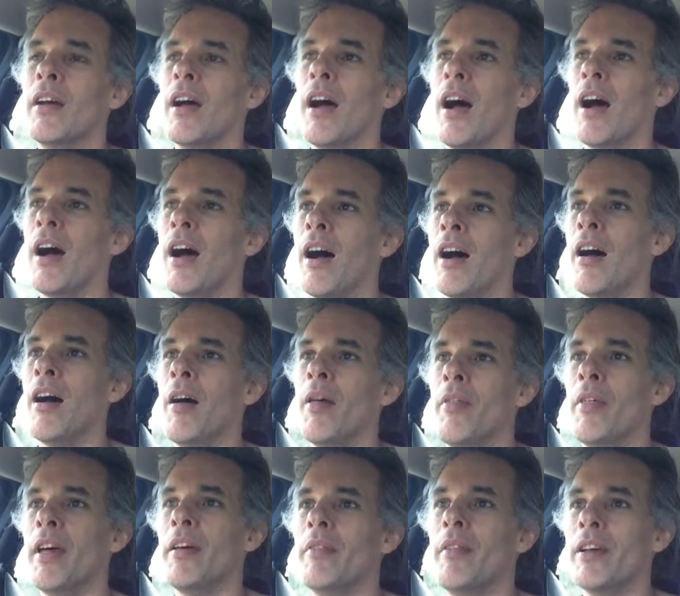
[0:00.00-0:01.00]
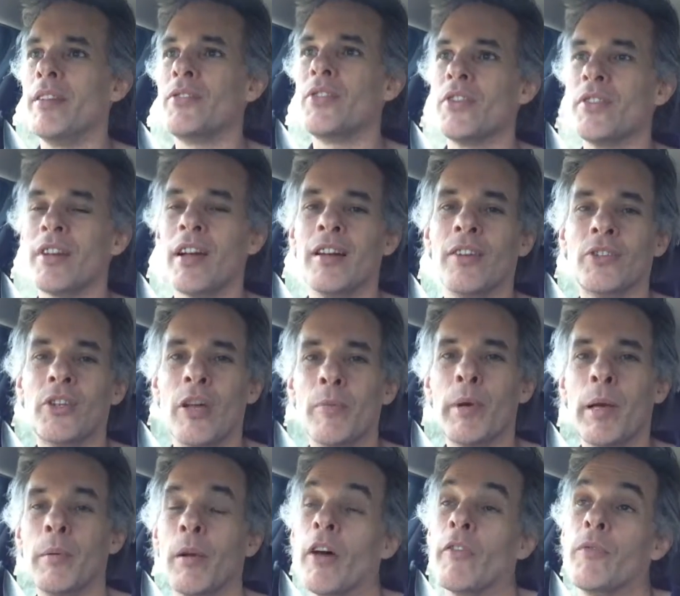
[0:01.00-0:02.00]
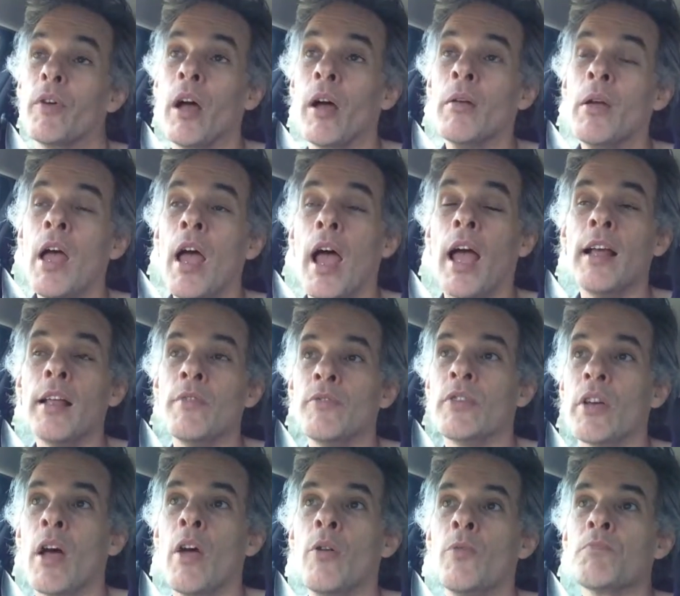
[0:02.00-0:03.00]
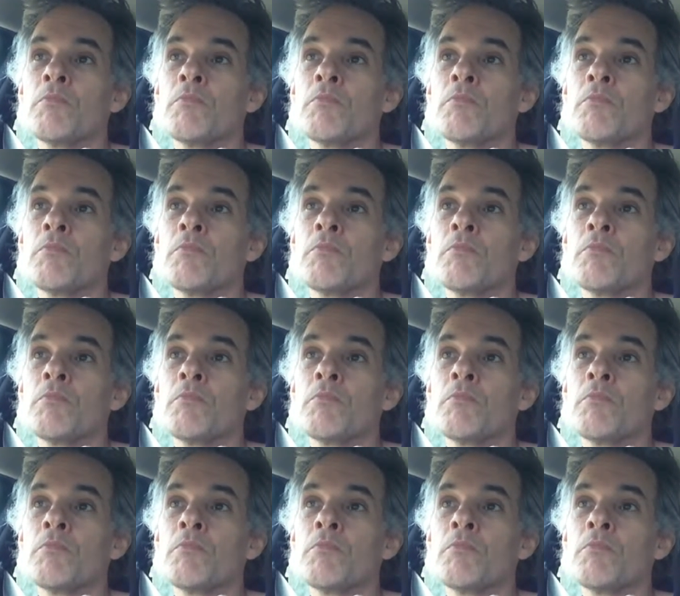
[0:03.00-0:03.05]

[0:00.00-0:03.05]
Uh, that, that's just going to turn people off. Uh, and so,